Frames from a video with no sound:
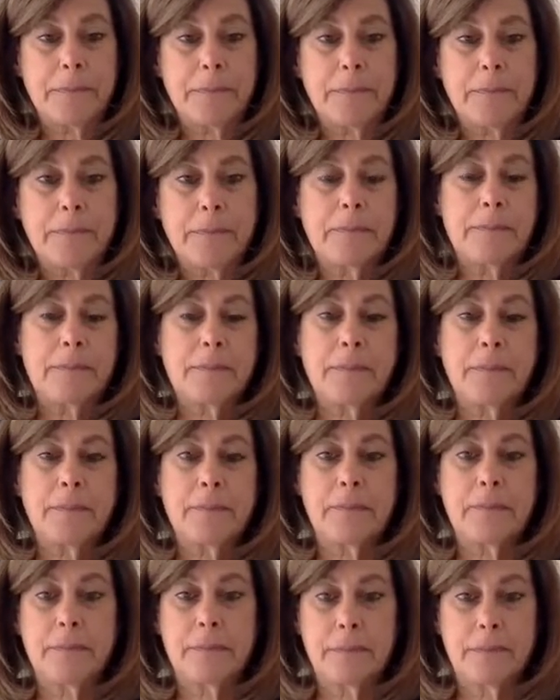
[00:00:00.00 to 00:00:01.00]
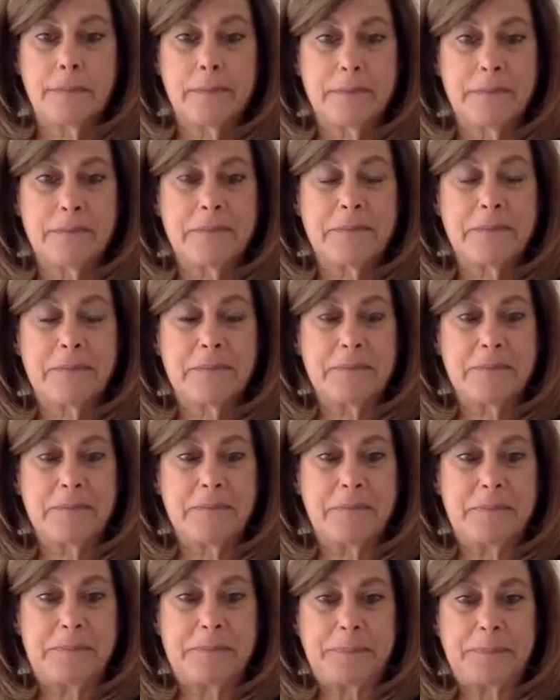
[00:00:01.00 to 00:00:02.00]

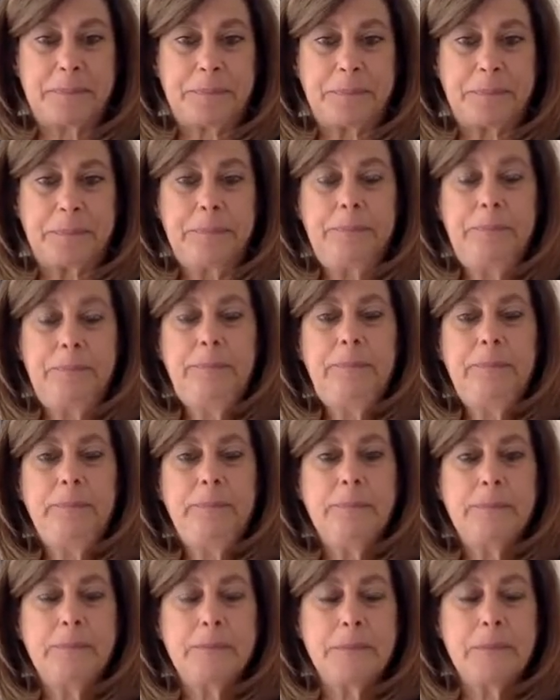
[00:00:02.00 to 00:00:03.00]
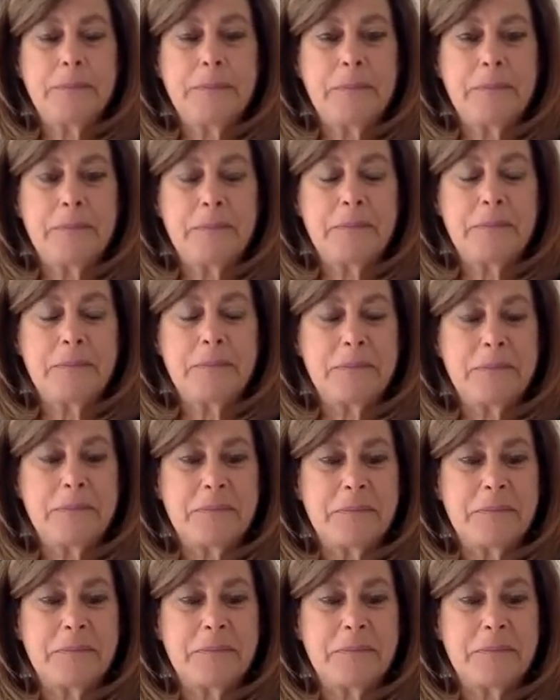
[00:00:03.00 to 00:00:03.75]
[no speech]